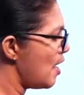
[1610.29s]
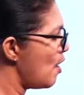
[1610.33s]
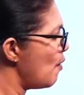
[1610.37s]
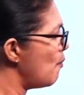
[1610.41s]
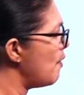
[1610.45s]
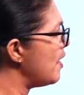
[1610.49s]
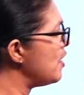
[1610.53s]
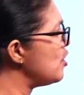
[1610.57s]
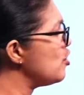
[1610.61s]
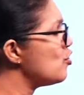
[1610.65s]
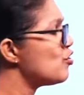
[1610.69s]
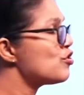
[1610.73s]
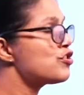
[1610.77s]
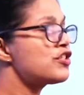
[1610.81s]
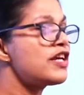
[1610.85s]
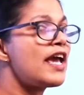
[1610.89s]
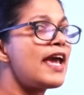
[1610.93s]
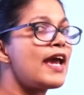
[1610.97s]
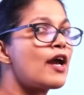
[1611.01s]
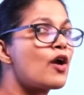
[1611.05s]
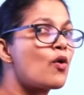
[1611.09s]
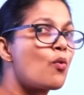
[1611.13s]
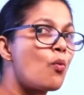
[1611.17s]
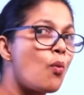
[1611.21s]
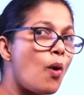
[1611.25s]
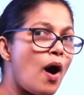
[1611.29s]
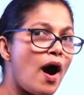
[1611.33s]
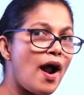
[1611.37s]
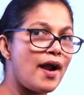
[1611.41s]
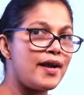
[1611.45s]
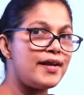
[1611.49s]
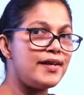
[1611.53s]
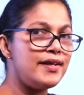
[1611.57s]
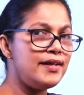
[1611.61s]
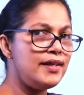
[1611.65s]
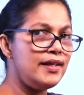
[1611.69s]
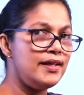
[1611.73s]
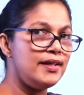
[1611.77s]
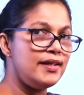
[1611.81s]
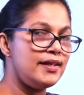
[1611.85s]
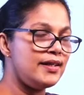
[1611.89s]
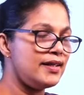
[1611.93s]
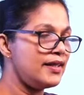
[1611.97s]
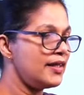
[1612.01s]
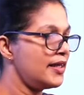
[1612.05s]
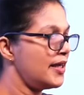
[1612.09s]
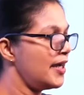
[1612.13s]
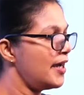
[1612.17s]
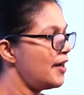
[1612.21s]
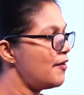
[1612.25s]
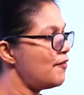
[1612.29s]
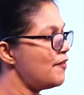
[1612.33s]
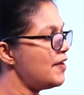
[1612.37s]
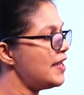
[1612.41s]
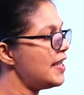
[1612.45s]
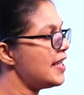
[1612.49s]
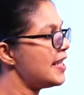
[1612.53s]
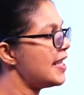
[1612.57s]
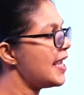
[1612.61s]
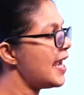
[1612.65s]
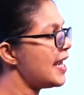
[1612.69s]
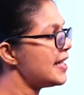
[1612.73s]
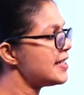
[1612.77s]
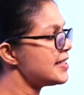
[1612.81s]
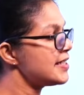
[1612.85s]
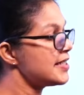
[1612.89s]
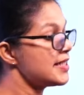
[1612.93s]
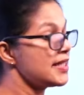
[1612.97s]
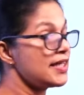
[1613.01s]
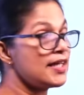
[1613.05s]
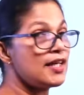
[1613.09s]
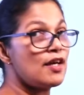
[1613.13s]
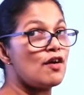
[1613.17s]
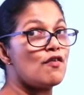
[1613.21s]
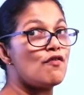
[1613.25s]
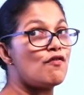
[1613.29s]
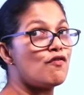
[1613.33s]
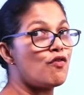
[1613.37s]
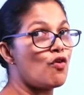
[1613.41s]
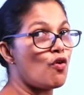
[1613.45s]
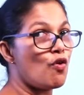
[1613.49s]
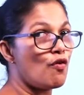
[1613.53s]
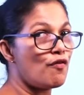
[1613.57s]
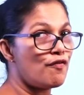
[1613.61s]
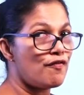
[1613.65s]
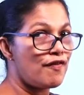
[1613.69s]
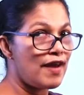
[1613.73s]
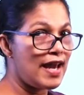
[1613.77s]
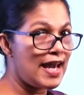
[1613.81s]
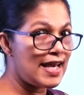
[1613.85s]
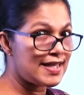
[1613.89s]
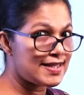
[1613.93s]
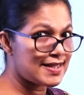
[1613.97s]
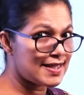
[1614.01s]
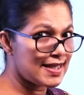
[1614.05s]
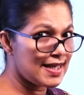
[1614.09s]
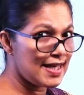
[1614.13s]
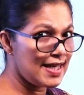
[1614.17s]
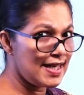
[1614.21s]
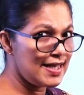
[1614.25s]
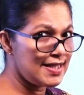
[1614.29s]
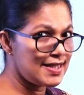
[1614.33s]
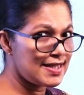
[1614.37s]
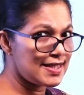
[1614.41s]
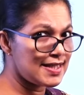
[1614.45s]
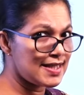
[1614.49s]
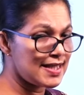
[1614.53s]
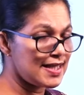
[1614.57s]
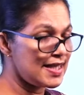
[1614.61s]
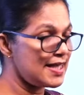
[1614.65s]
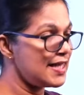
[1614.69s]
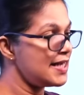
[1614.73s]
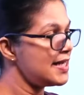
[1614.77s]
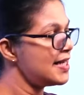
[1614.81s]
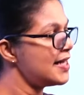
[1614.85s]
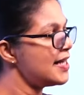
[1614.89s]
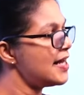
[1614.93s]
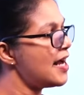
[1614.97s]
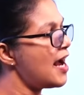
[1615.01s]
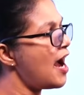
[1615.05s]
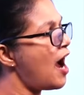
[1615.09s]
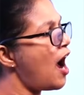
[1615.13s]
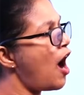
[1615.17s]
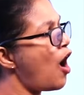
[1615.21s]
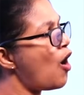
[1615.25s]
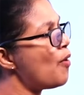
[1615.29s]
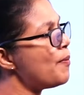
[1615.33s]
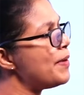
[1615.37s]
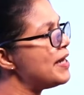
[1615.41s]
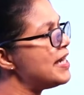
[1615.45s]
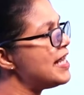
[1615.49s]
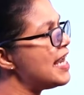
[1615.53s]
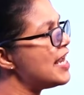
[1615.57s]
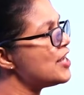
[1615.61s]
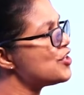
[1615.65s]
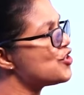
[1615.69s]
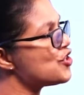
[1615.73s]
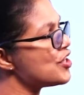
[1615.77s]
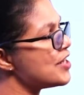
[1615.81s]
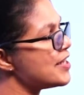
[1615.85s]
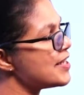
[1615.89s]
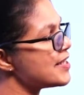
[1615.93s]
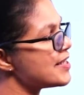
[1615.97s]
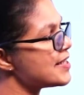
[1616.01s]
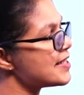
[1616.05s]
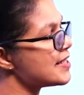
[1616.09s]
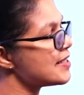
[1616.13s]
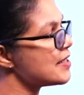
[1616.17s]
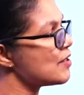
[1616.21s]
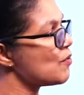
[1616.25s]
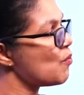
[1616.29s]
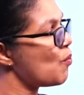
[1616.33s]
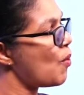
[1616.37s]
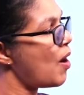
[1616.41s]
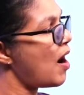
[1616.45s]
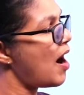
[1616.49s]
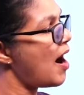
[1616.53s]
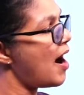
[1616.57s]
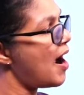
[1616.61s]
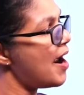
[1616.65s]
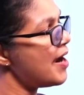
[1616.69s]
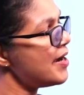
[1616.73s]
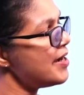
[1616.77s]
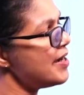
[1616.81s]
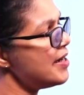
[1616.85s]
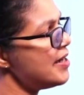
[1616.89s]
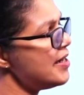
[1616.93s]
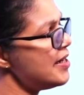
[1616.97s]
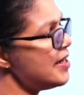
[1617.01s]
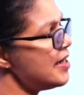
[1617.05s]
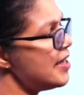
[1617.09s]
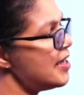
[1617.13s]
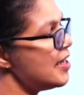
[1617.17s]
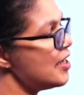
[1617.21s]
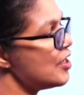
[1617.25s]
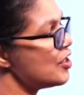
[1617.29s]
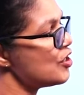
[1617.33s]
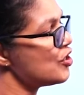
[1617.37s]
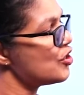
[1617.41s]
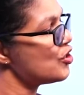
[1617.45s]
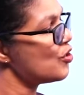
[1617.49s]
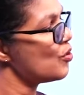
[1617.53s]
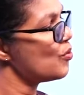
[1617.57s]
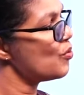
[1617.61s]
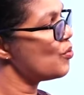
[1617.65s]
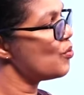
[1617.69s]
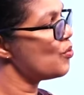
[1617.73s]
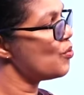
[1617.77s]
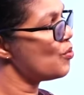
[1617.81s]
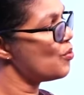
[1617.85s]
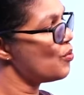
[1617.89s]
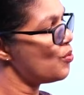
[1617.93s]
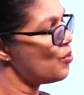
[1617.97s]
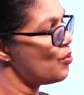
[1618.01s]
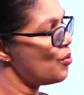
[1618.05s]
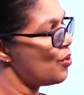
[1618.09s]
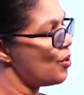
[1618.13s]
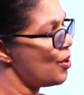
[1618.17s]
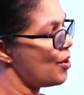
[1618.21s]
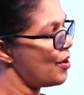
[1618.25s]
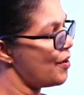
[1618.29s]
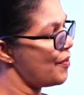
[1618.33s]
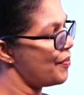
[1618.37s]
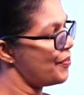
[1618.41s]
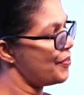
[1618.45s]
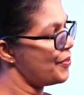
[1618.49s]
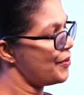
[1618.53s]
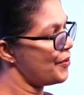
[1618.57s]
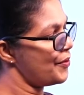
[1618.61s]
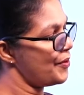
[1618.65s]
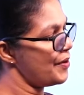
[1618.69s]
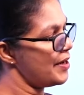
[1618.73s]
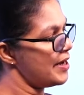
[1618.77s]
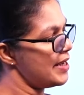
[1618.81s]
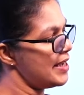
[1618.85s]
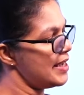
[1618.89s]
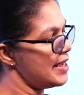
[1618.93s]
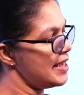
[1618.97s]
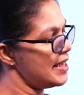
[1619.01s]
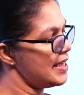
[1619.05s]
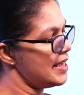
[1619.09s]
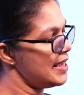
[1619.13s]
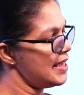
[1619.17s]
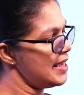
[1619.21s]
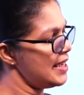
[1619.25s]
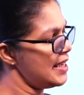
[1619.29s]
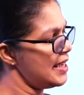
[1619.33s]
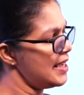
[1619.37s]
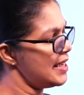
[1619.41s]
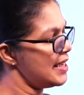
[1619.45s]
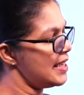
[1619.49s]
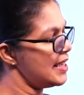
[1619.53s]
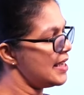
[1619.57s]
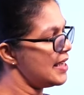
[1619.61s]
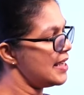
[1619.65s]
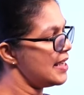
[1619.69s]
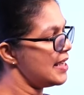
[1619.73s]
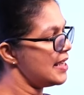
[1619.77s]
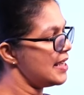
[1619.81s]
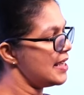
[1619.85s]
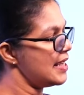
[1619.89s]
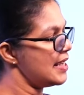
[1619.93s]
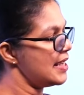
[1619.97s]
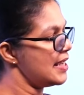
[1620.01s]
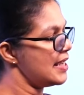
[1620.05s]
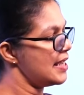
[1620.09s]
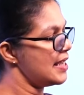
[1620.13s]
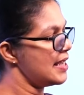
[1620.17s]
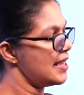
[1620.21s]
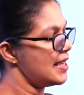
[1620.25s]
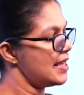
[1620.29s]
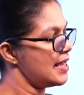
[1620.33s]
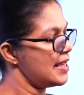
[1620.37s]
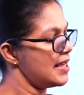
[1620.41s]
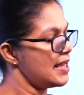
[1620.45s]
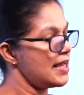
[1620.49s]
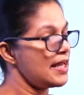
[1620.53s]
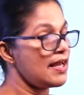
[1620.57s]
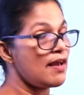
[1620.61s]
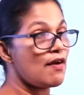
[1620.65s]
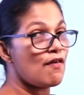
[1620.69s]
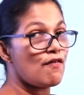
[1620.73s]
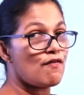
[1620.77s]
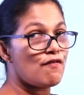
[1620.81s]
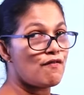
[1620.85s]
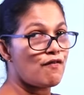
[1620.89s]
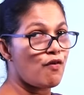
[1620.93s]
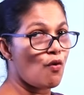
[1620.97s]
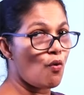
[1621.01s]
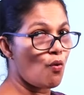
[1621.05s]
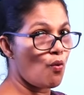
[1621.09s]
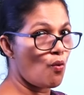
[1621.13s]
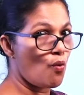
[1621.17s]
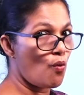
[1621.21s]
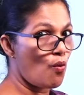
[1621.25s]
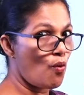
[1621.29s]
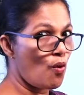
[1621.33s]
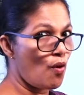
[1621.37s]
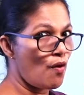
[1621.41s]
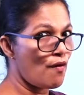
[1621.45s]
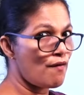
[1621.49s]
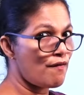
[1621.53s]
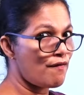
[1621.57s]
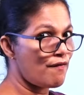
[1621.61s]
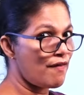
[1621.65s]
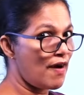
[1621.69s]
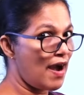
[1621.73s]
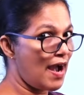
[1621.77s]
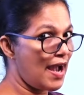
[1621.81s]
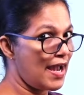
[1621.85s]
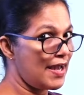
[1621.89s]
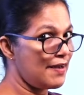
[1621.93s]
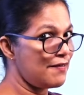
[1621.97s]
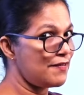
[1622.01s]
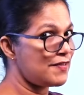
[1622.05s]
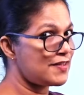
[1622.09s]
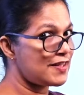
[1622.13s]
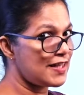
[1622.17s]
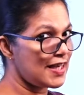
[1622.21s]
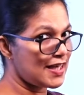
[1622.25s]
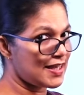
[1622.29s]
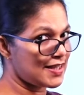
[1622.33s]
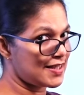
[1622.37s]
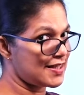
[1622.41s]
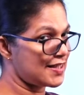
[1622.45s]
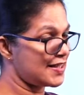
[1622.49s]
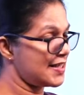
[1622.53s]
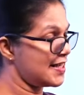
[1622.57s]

When you take 1, we get 4 faces. How many edges? 1, 2, 3, 4, 5, 6.